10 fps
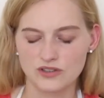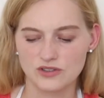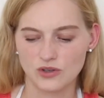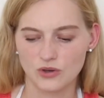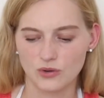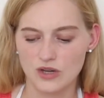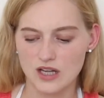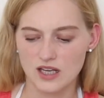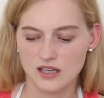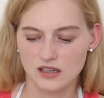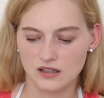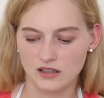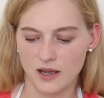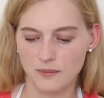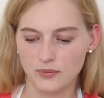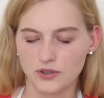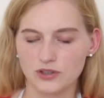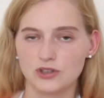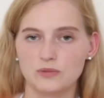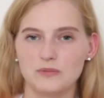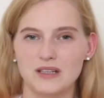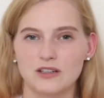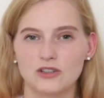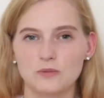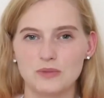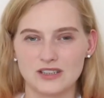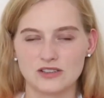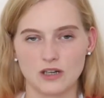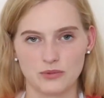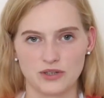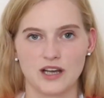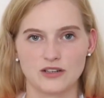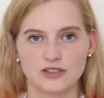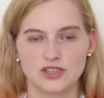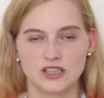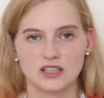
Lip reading: So the Emperor could be stubborn energy.